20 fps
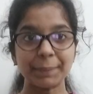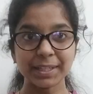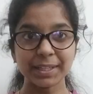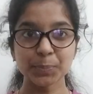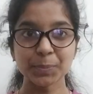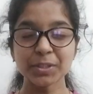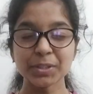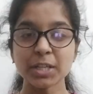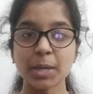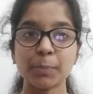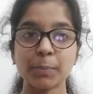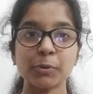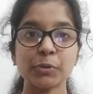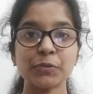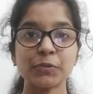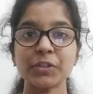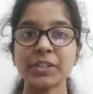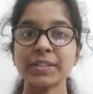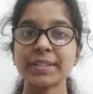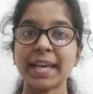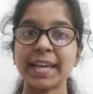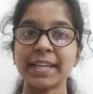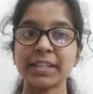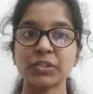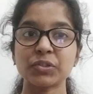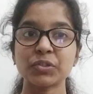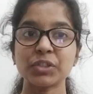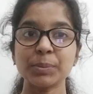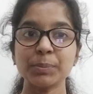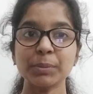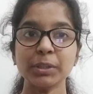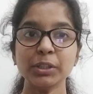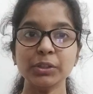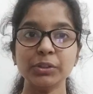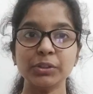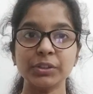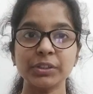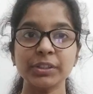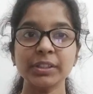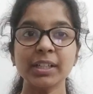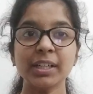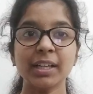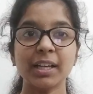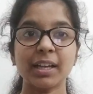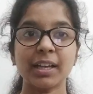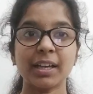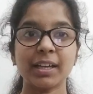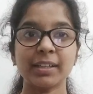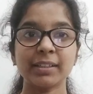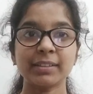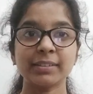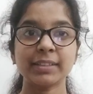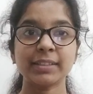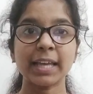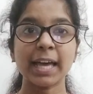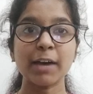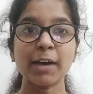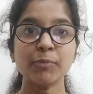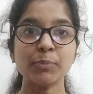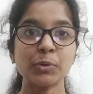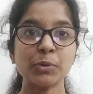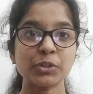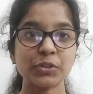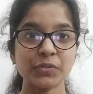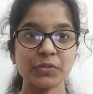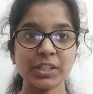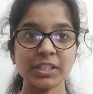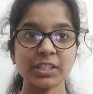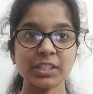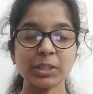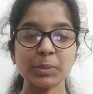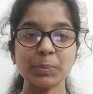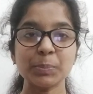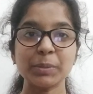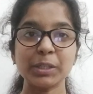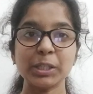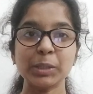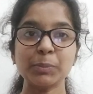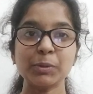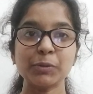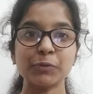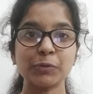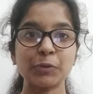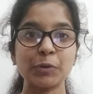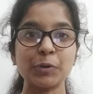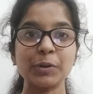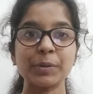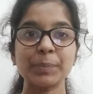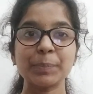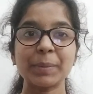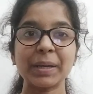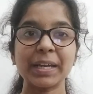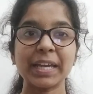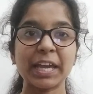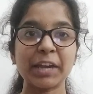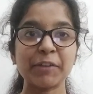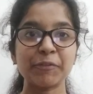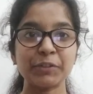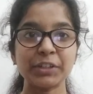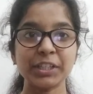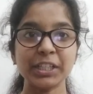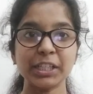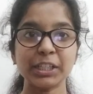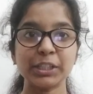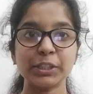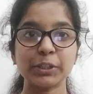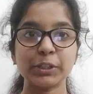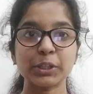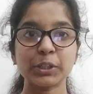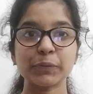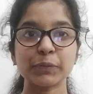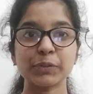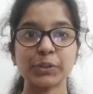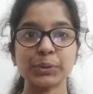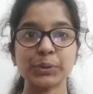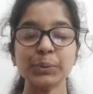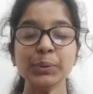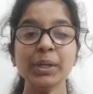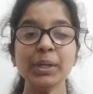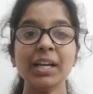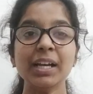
Placement support was extremely good and they have motivated me before my every interview